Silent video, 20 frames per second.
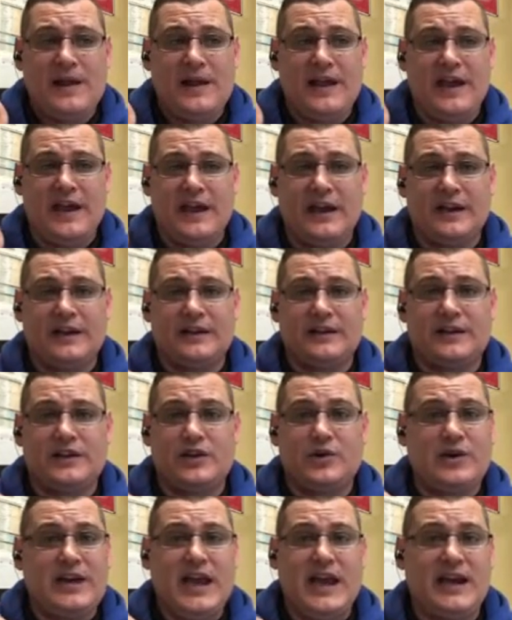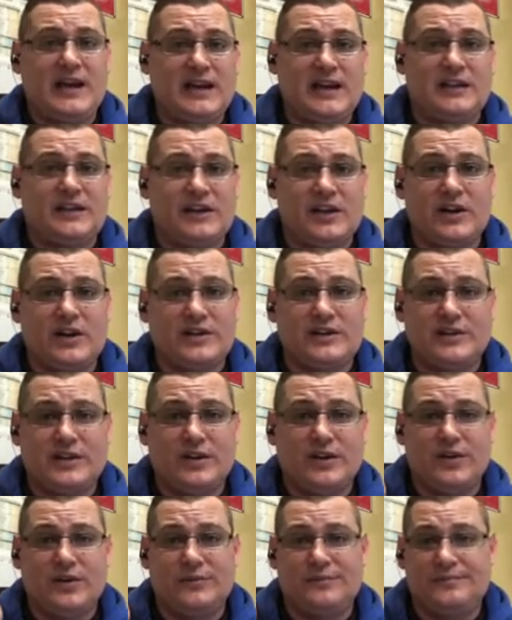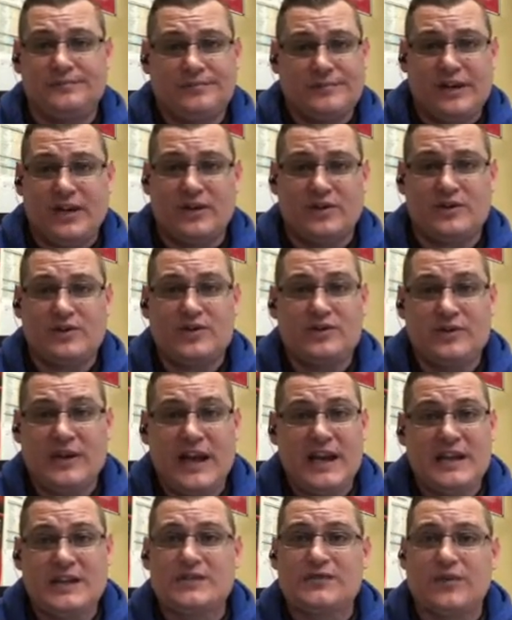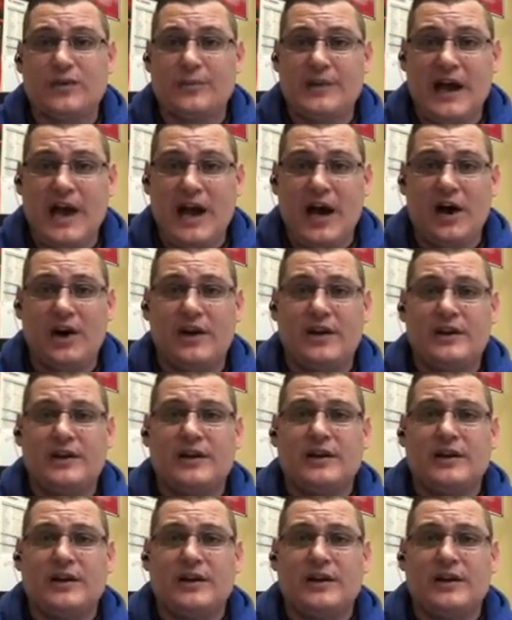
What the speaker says: and you can't get there till 2 days from now?